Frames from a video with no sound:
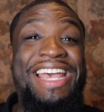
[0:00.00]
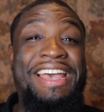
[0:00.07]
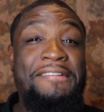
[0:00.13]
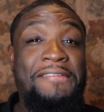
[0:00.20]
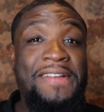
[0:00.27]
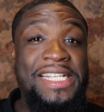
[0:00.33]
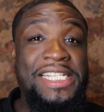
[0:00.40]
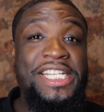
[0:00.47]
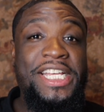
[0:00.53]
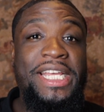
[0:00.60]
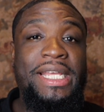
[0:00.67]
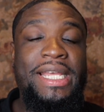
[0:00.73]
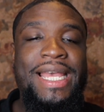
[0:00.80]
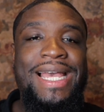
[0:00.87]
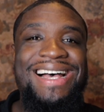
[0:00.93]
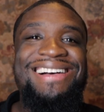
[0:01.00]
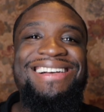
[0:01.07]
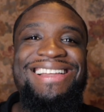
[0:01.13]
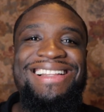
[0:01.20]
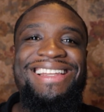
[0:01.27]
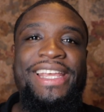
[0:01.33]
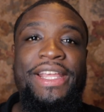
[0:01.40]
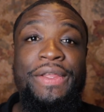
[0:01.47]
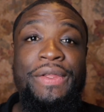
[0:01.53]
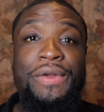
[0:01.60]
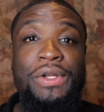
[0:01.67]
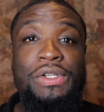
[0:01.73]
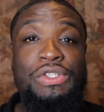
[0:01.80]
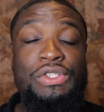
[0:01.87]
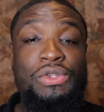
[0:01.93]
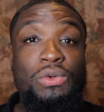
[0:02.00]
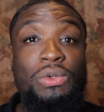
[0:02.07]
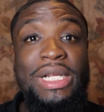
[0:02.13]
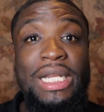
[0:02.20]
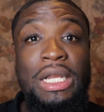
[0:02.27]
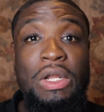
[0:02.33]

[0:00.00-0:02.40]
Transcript: FHA calculate your student